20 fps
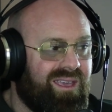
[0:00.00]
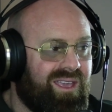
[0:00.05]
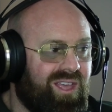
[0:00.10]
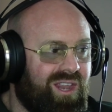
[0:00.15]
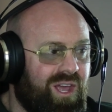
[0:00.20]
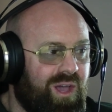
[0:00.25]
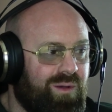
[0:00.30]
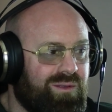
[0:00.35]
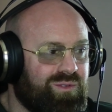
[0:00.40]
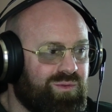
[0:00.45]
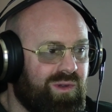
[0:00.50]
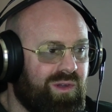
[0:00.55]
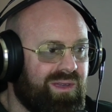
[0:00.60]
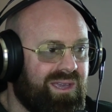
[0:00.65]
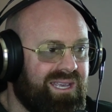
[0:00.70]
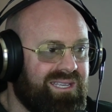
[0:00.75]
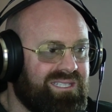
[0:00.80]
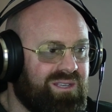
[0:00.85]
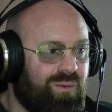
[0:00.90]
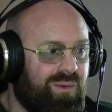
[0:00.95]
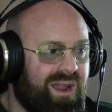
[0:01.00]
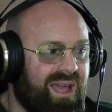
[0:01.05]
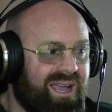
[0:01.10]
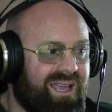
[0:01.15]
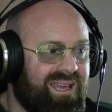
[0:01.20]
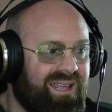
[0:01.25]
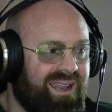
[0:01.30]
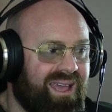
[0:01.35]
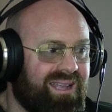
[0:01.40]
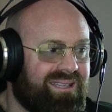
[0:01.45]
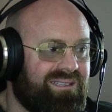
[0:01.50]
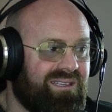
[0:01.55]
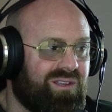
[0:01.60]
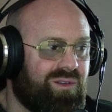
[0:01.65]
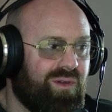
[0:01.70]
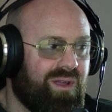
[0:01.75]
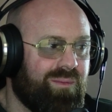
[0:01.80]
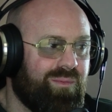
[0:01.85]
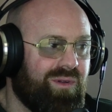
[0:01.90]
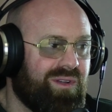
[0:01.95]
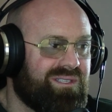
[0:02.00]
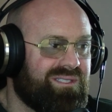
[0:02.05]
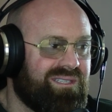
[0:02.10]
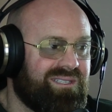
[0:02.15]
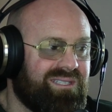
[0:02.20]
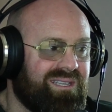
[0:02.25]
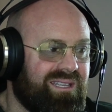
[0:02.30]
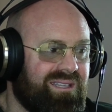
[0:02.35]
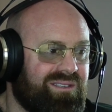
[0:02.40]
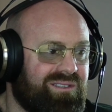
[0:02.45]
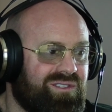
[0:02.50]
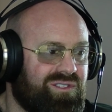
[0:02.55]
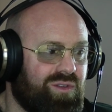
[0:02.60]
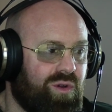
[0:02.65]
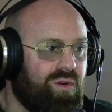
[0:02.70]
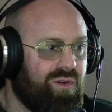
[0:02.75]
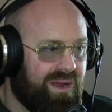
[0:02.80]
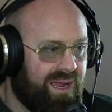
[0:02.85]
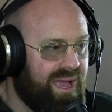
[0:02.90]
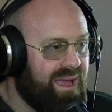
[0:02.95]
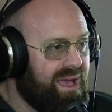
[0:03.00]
was real easy when I connected QuickBooks to see the story.